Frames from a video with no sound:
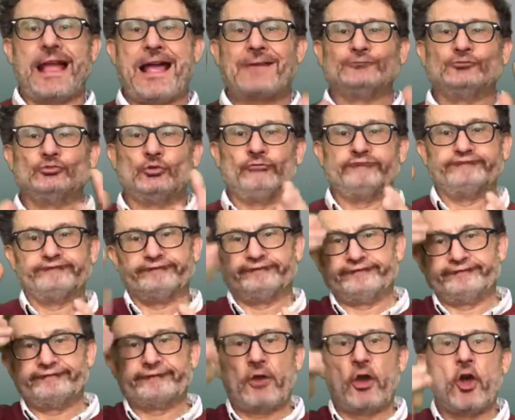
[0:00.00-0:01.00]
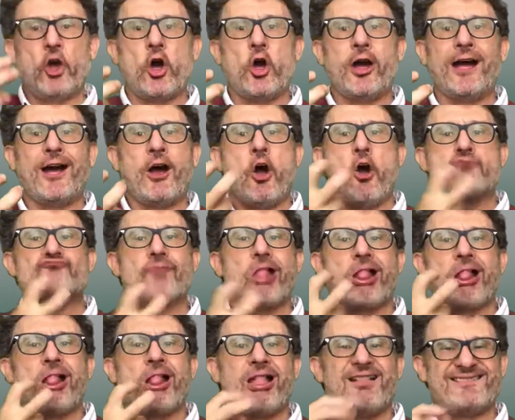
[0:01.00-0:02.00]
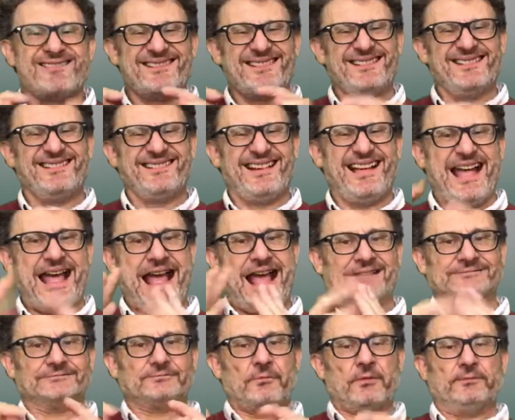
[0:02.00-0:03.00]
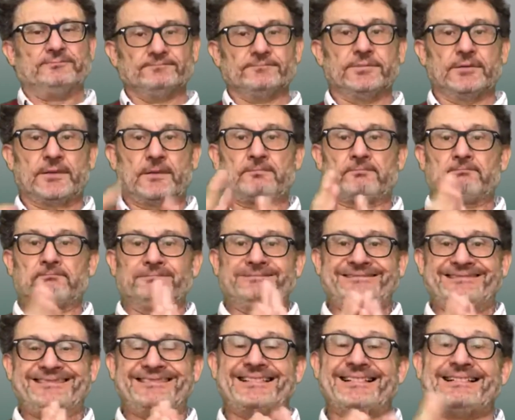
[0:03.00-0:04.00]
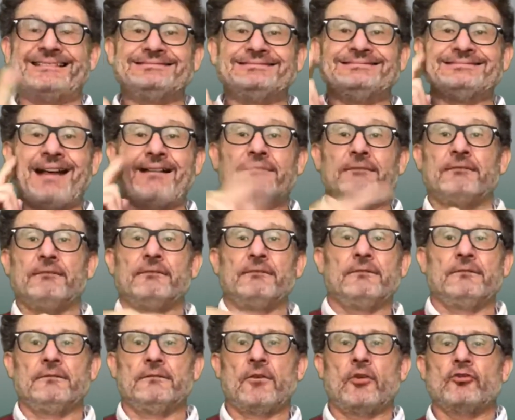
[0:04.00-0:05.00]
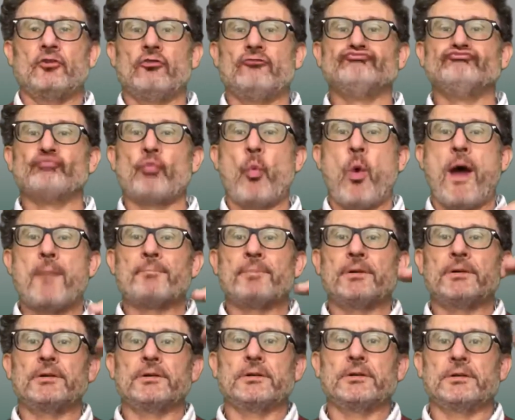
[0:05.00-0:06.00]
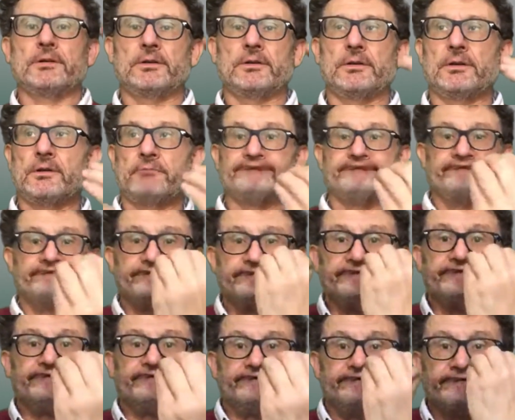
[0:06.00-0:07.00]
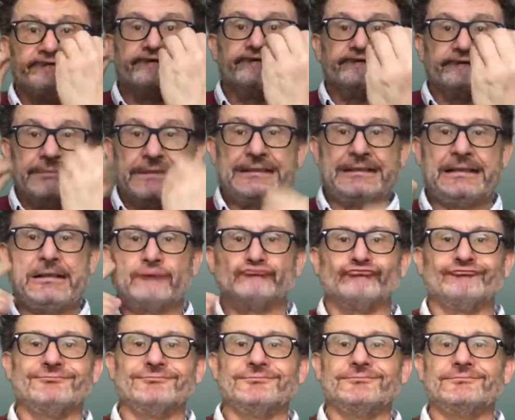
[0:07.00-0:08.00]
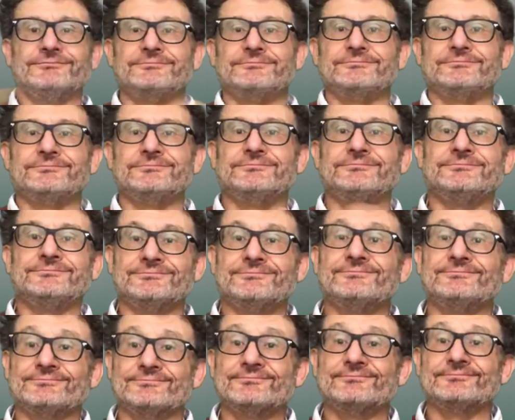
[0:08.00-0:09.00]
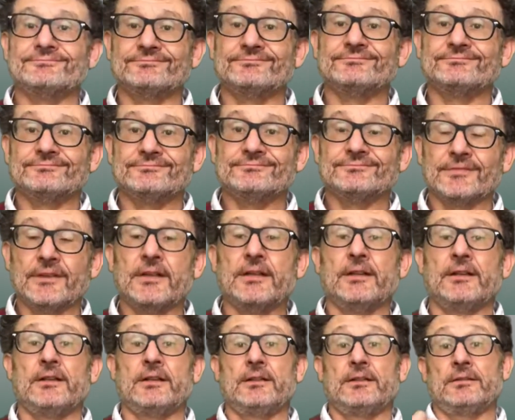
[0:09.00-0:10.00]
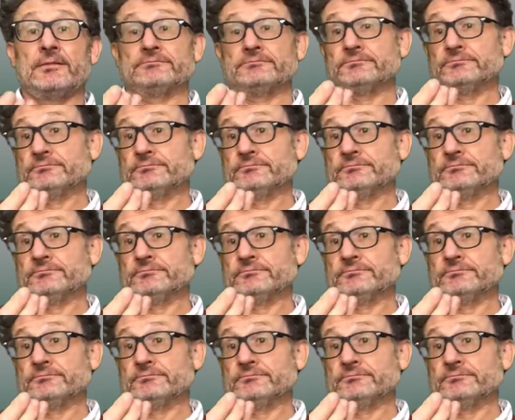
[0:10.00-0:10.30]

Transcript: meaning that students needed to learn through lip reading. And as those children grew up, the education that they received was through hearing people.